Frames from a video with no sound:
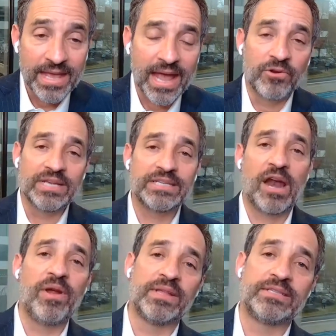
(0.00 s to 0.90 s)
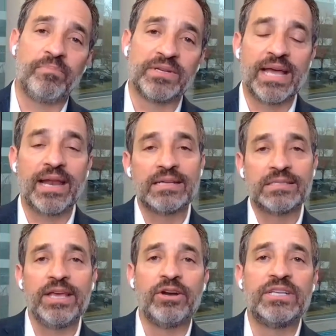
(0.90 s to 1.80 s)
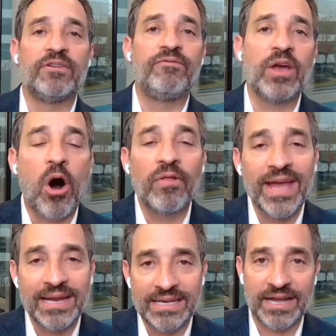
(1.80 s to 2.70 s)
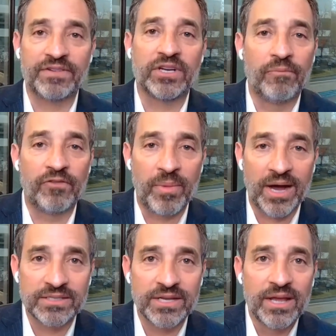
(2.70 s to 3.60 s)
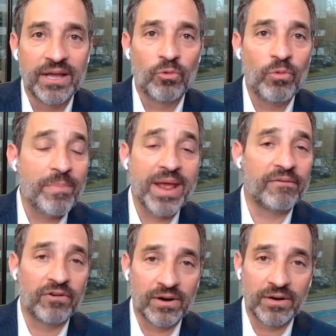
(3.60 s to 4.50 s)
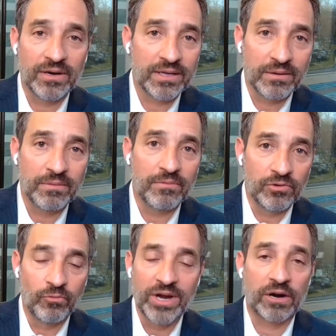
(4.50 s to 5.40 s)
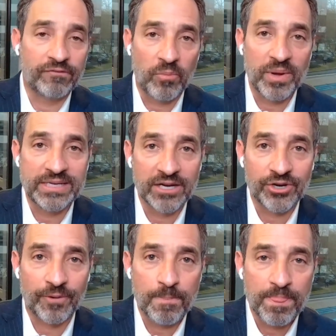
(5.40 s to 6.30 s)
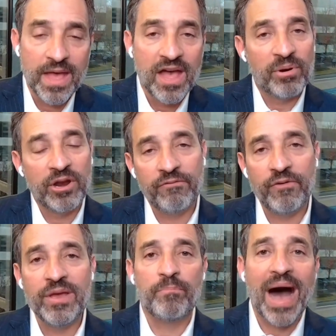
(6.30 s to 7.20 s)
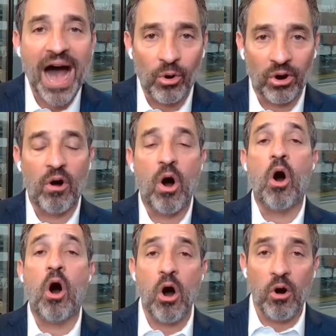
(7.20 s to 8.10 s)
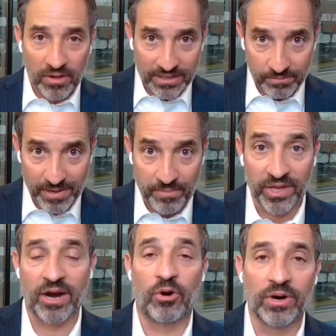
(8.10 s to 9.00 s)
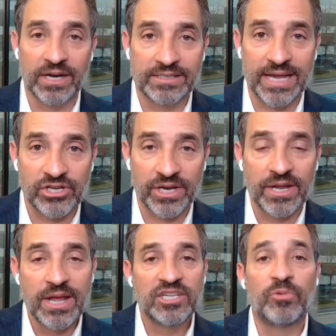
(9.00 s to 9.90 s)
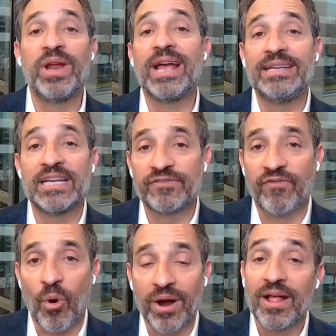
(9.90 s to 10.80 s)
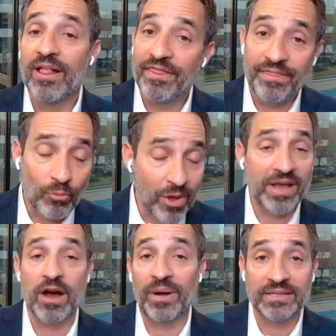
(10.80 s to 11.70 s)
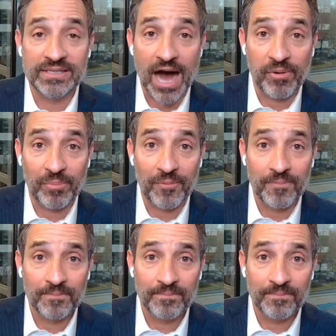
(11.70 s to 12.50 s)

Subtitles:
And the reason I bring this up is that as leaders, if all the ideas have to come from us, we may never reach our full potential. But if we empower all people in our organization to bring ideas forward, we become unstoppable.